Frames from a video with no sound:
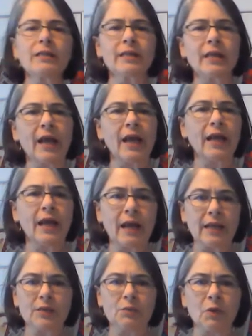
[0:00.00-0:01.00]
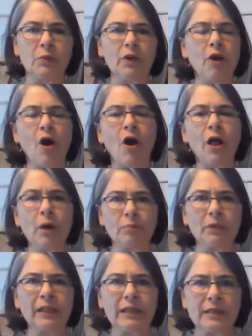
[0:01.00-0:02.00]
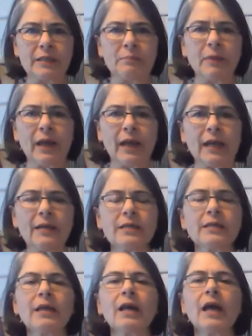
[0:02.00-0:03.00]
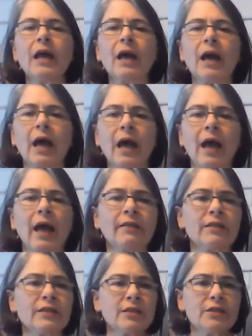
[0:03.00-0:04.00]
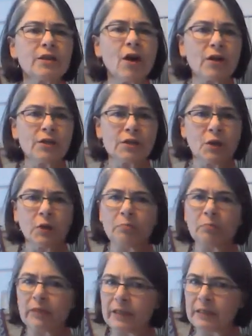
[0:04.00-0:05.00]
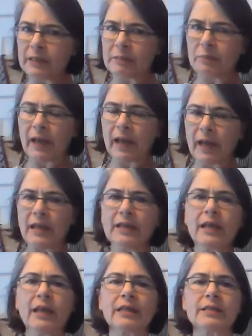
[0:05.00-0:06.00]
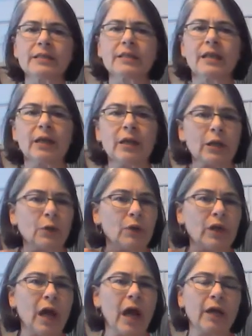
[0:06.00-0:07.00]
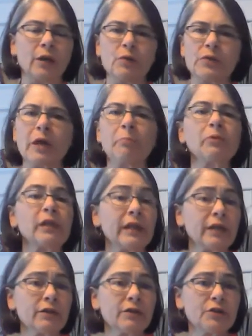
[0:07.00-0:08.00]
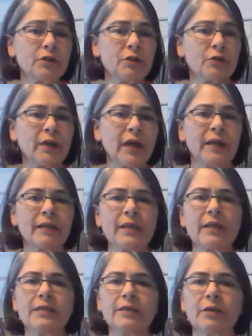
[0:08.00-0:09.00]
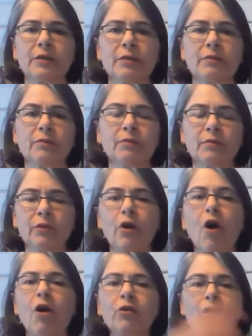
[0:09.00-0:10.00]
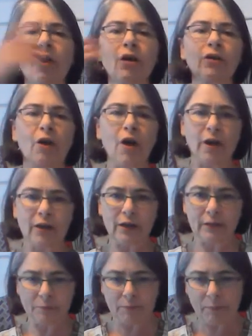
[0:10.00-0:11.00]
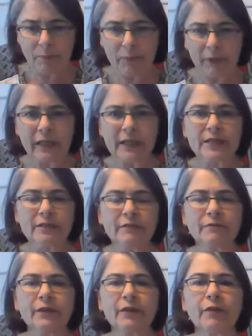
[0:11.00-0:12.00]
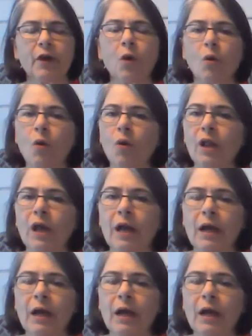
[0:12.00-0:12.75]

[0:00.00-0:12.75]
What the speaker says: today is what we call a pleated band. And this is also a pleated band. I used a pleater to create these little long pleats to fill the whole